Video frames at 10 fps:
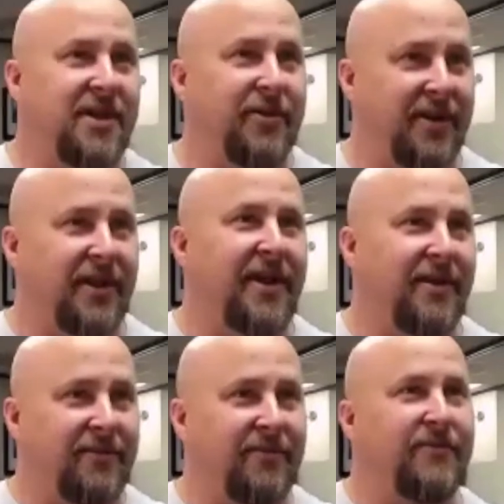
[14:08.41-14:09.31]

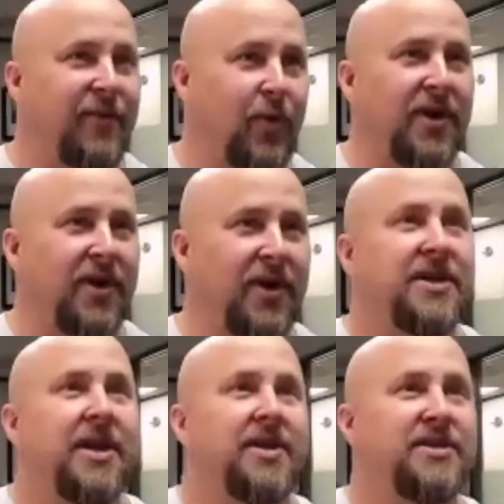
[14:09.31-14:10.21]
Atlanta voice,
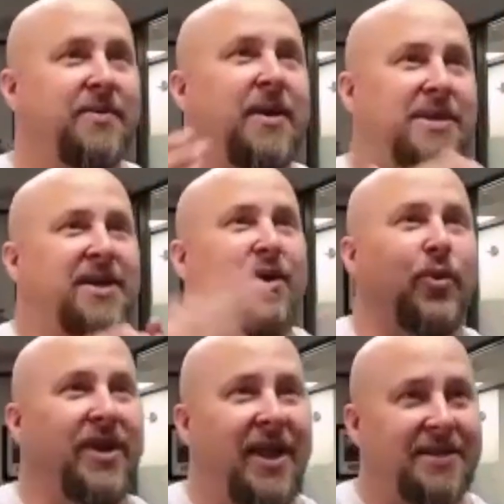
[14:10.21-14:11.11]
sometimes I don't
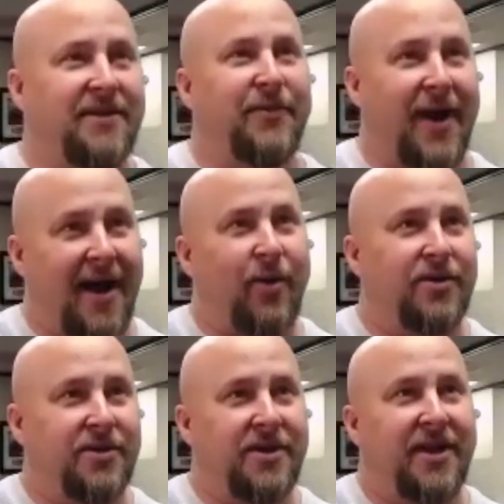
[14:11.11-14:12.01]
realize it for
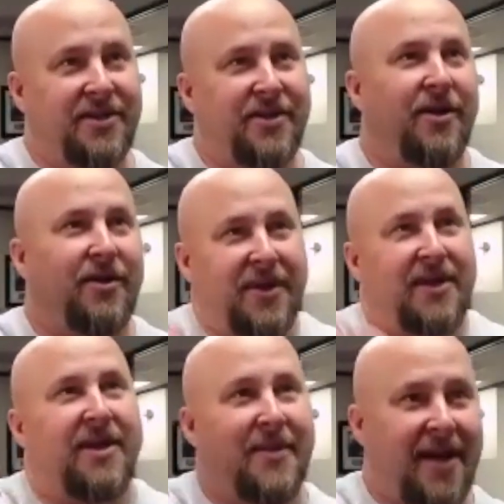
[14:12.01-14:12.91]
hours that he's called me a
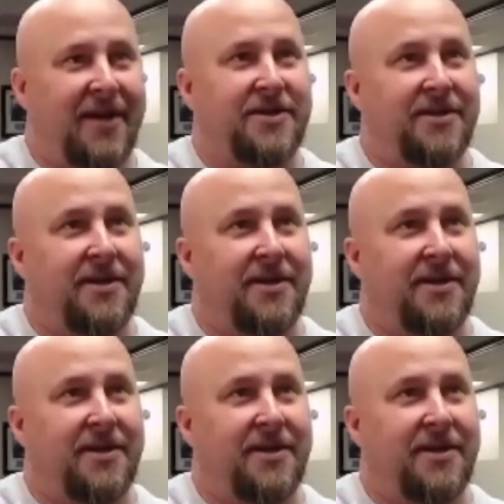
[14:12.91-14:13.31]
dumbass.